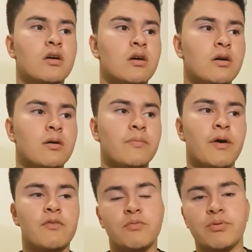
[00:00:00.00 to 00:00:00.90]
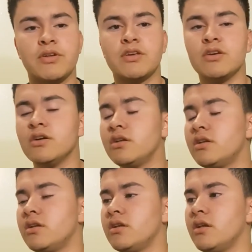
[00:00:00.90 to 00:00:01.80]
That was pretty
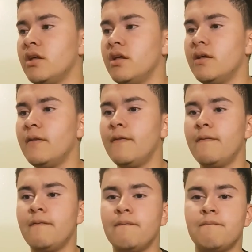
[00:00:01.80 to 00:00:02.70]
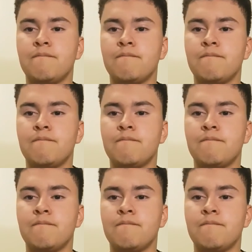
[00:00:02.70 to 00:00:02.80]
good. And